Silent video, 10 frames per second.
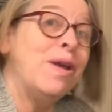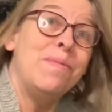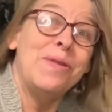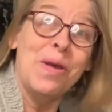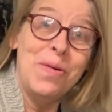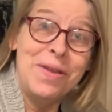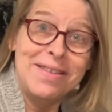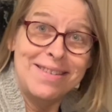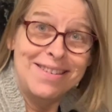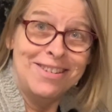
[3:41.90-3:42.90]
comes Otis
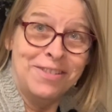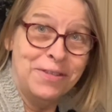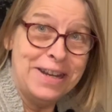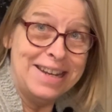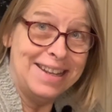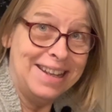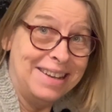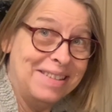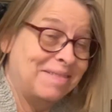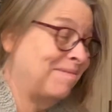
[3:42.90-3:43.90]
and Reed
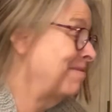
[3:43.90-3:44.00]
in.